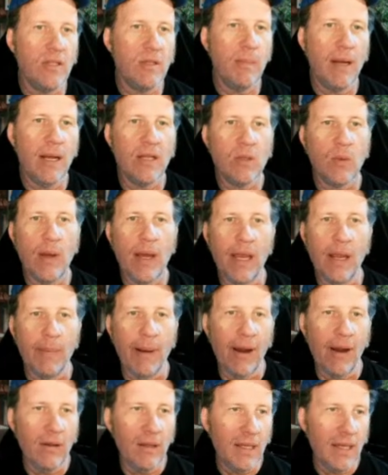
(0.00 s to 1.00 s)
miles away.
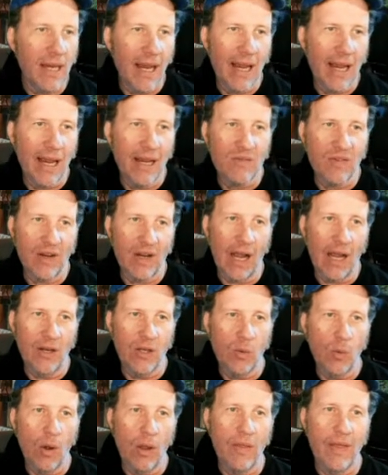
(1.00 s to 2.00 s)
Apparently, has forgotten
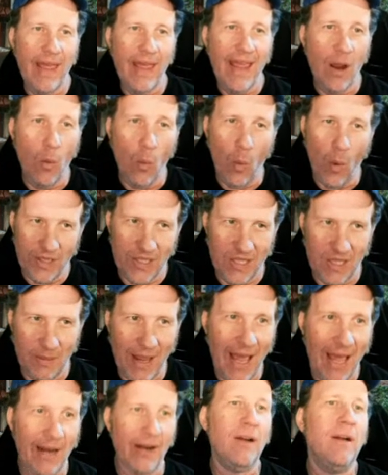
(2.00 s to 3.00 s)
you are there. What's the
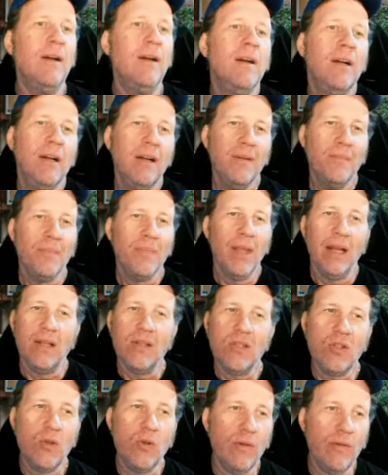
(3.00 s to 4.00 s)
matter?
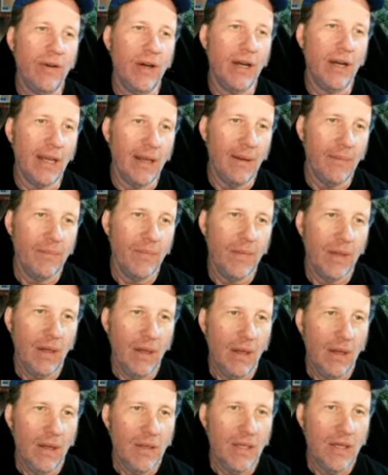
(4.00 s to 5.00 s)
It's too funny.
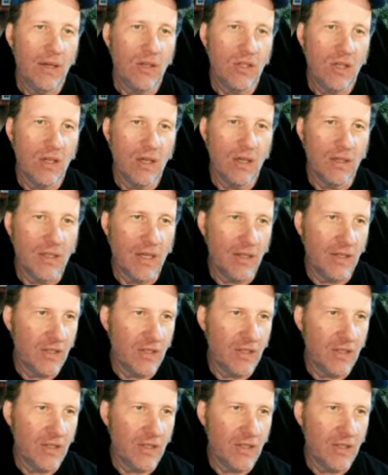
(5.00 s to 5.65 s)
Dear sirs, here's a